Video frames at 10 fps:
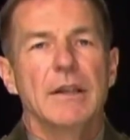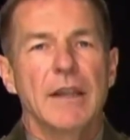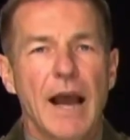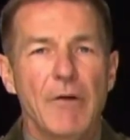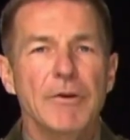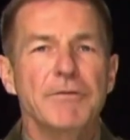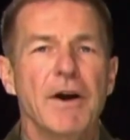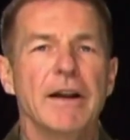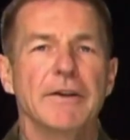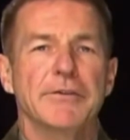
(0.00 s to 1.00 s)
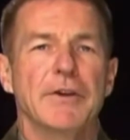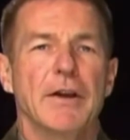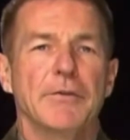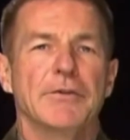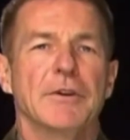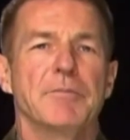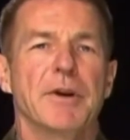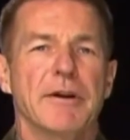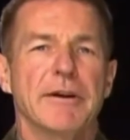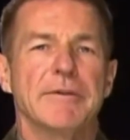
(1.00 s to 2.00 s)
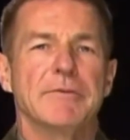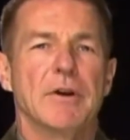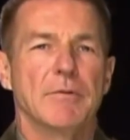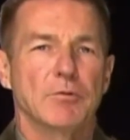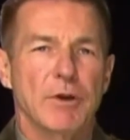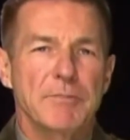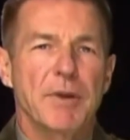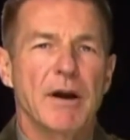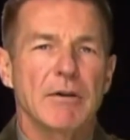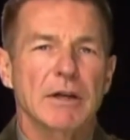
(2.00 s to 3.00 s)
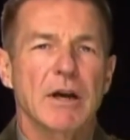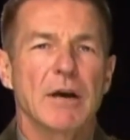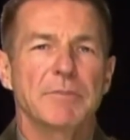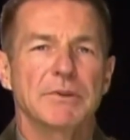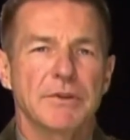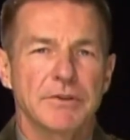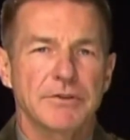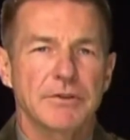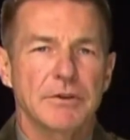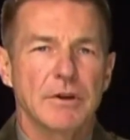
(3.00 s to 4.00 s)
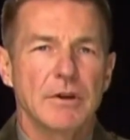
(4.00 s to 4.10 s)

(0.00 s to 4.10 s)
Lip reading: Now we find ourselves in a period of great power competition.